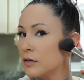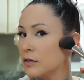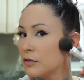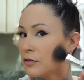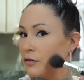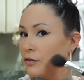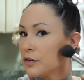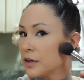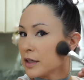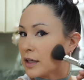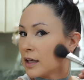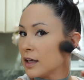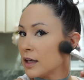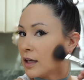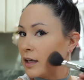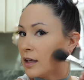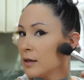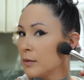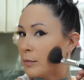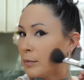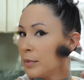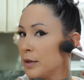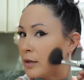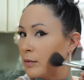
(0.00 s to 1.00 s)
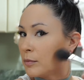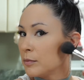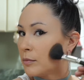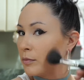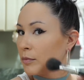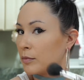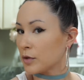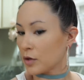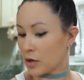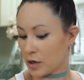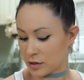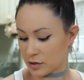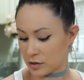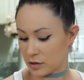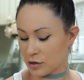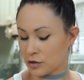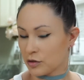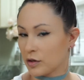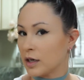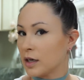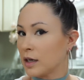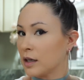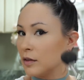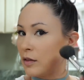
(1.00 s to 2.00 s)
flicking but
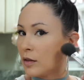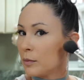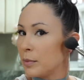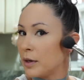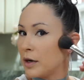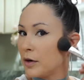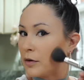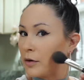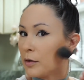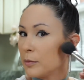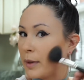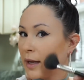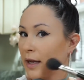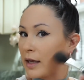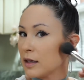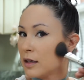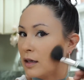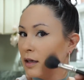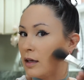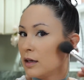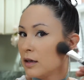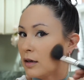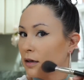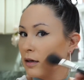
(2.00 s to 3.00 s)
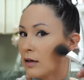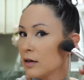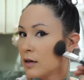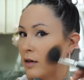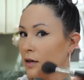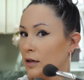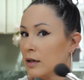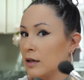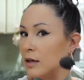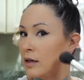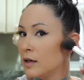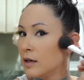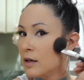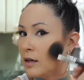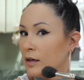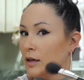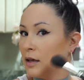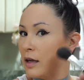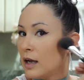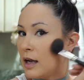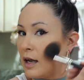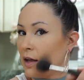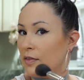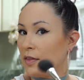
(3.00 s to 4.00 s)
concentrating the powder back here,
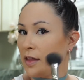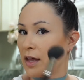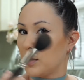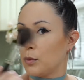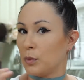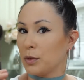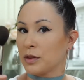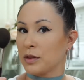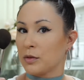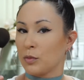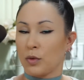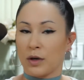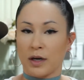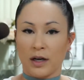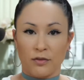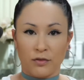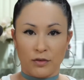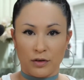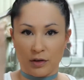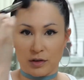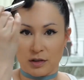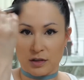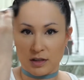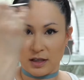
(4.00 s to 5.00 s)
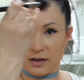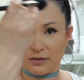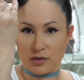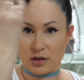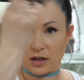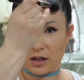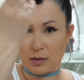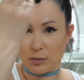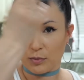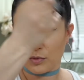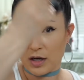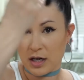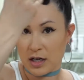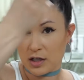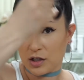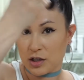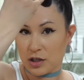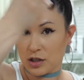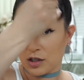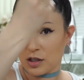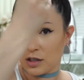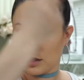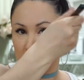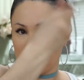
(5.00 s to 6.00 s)
and then with whatever is left on the
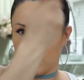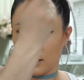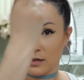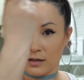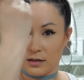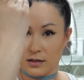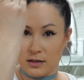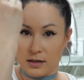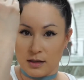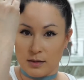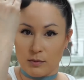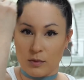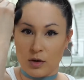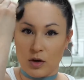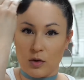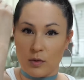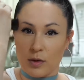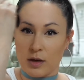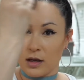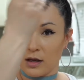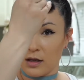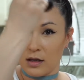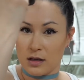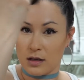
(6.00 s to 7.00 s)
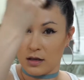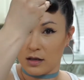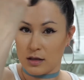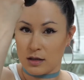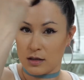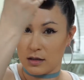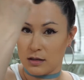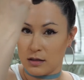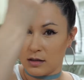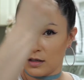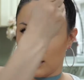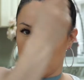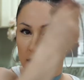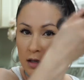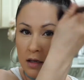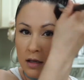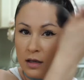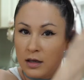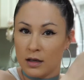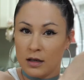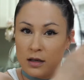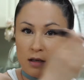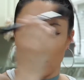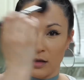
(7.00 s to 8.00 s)
brush, I'm going and
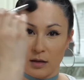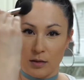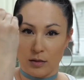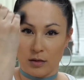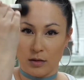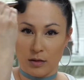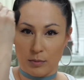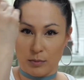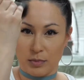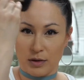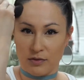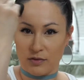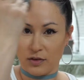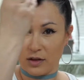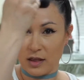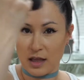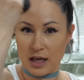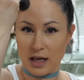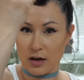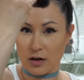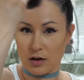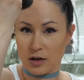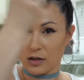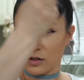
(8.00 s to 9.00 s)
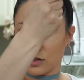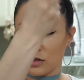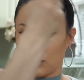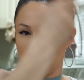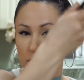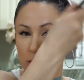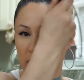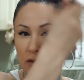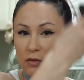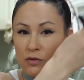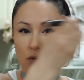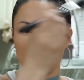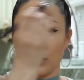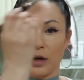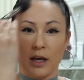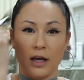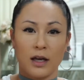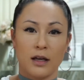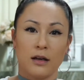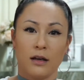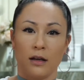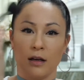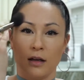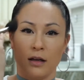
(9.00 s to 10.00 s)
buffing that onto my
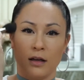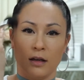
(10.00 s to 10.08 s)
forehead